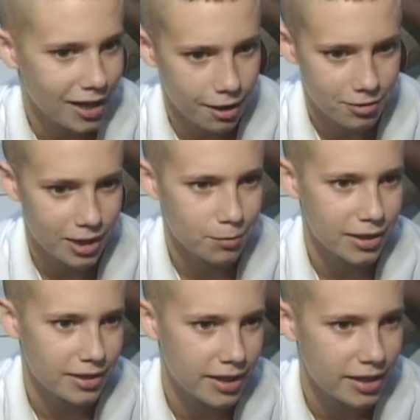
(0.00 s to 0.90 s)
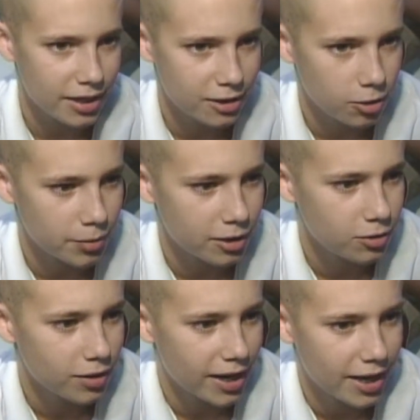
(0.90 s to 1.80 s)
Every time I did it, they told me to
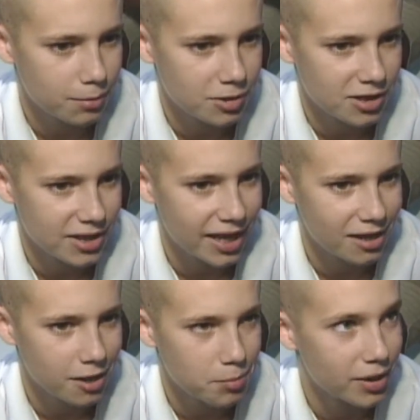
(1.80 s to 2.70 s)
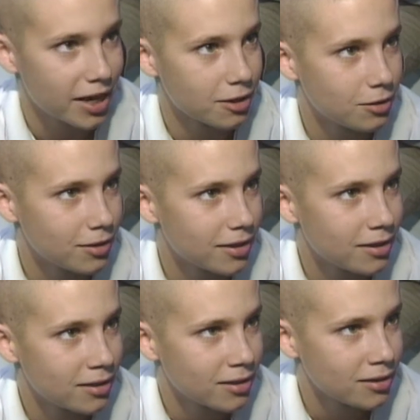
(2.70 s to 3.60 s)
do it. I kept just standing up and not doing it.
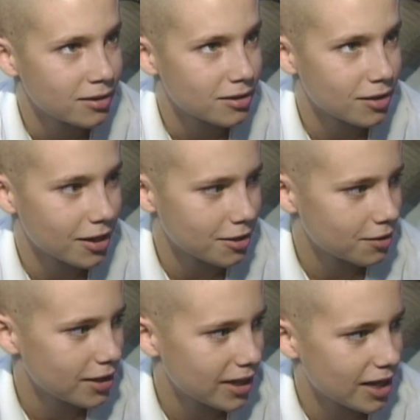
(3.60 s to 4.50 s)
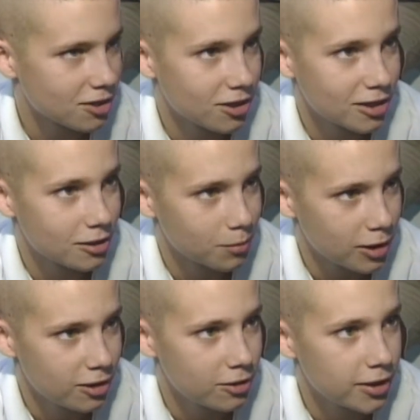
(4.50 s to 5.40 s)
So I, you really got to trust them to
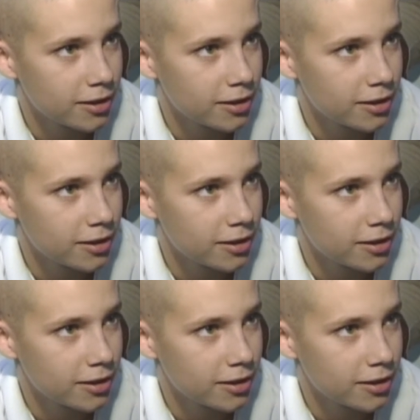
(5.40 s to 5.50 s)
do it.